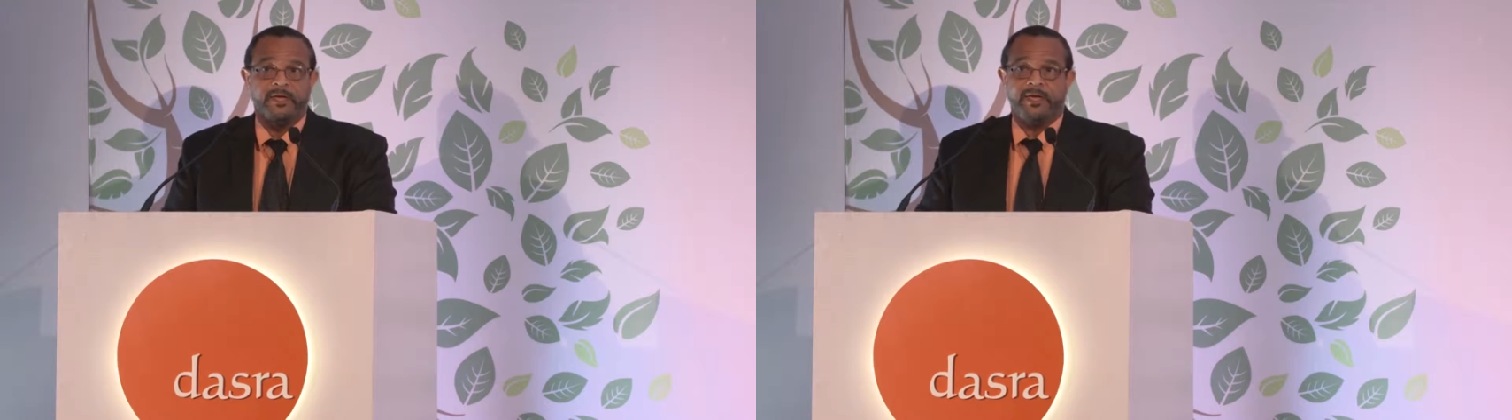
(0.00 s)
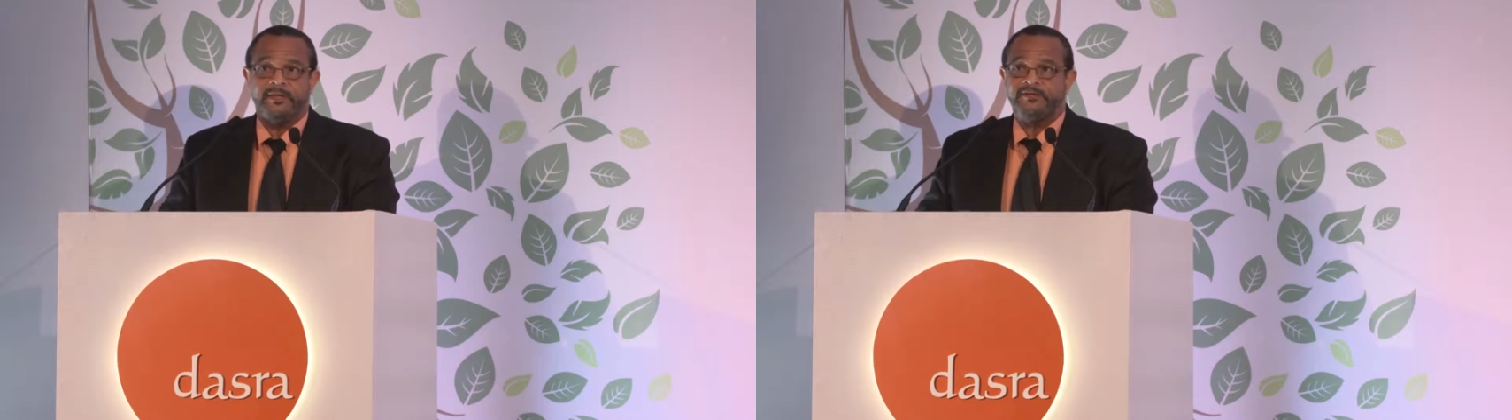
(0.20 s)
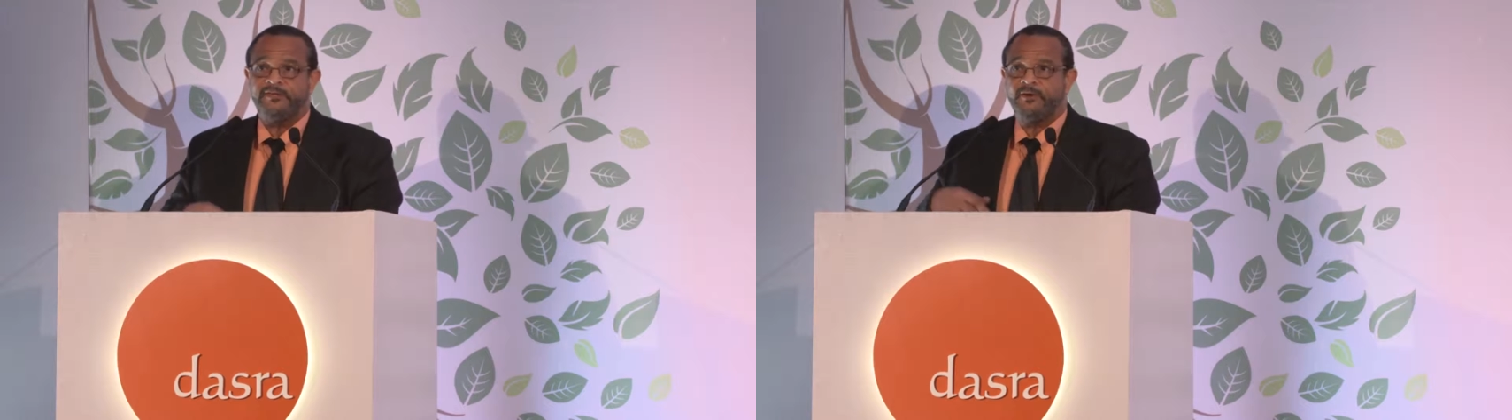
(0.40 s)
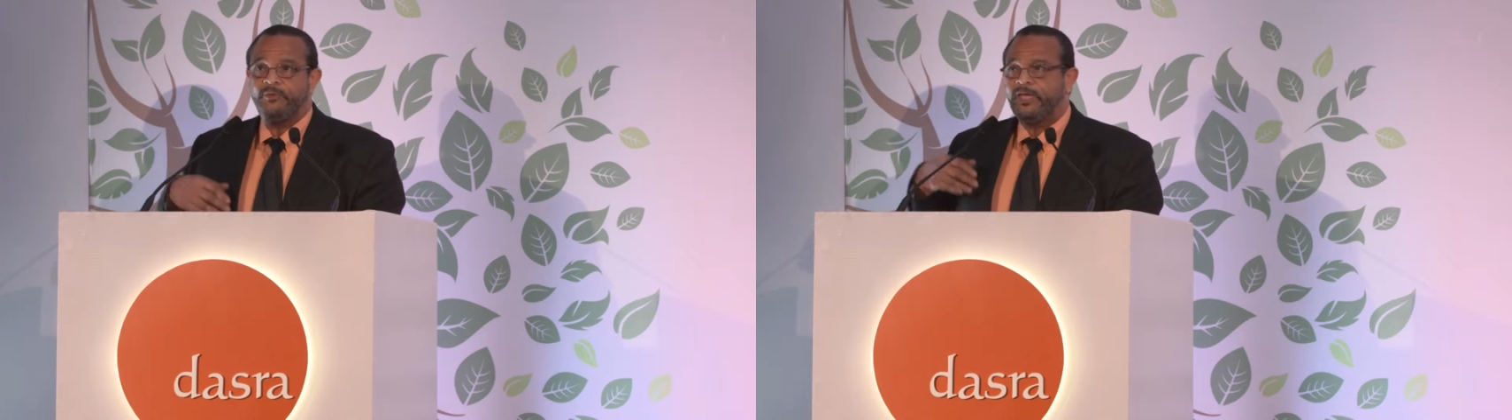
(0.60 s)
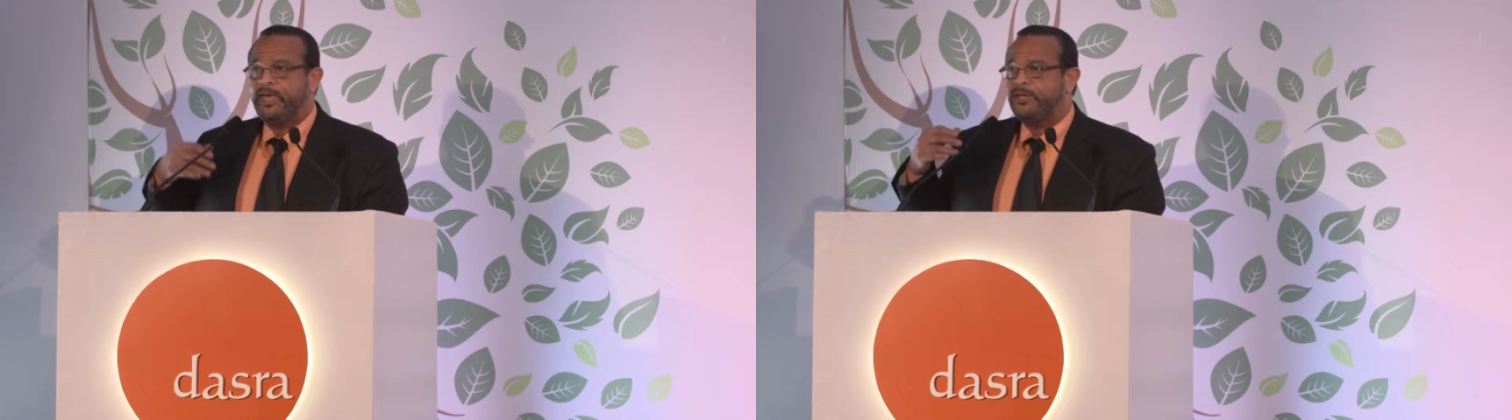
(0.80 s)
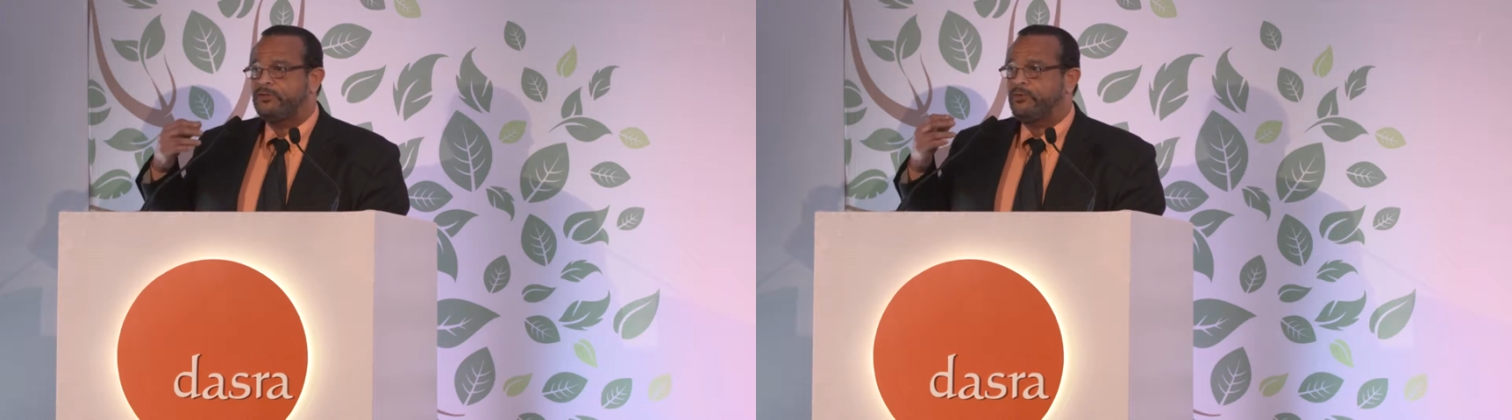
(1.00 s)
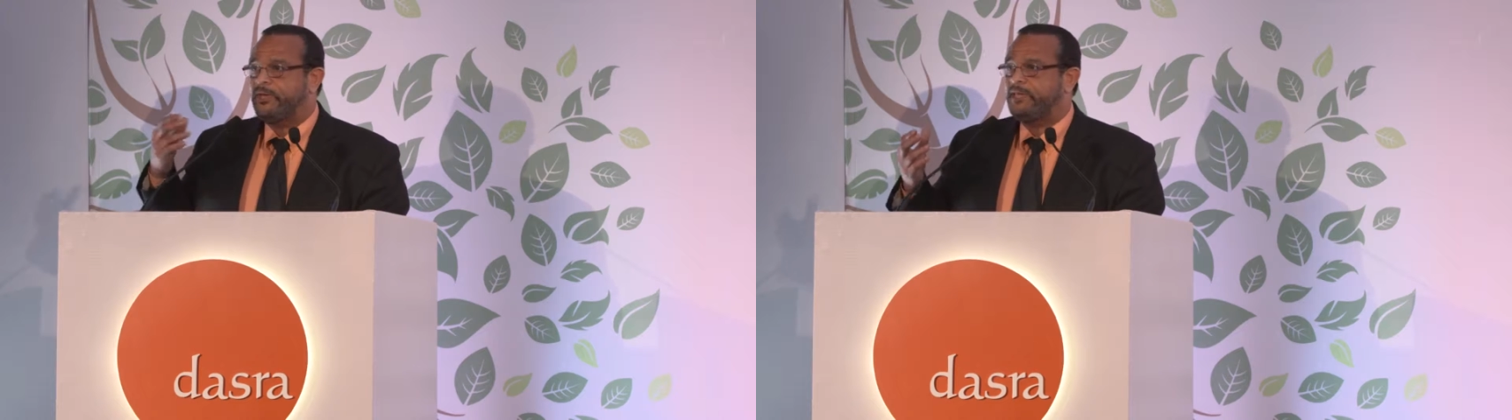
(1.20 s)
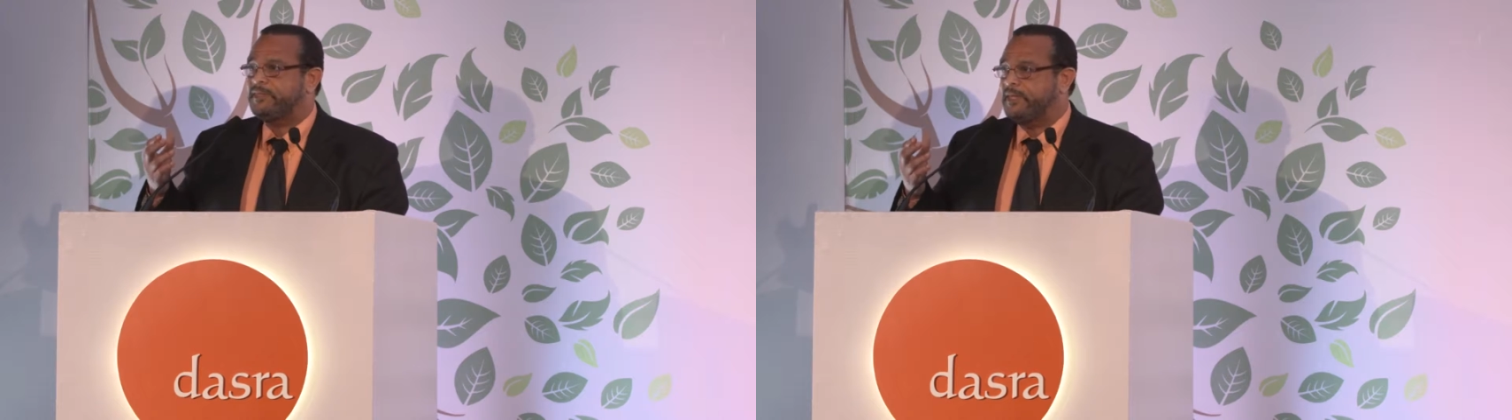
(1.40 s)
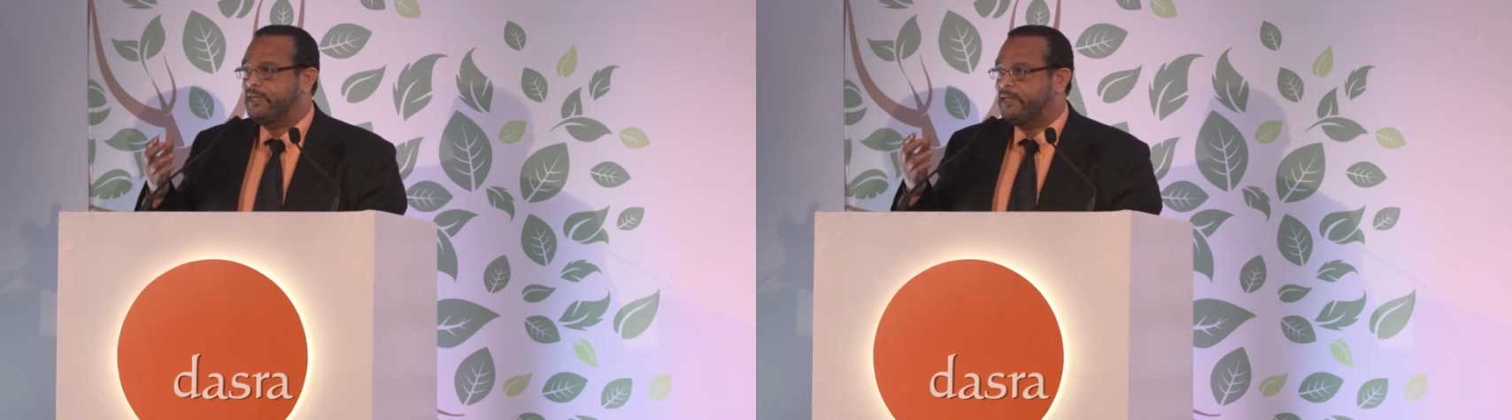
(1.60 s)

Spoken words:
and they said, we can't do anything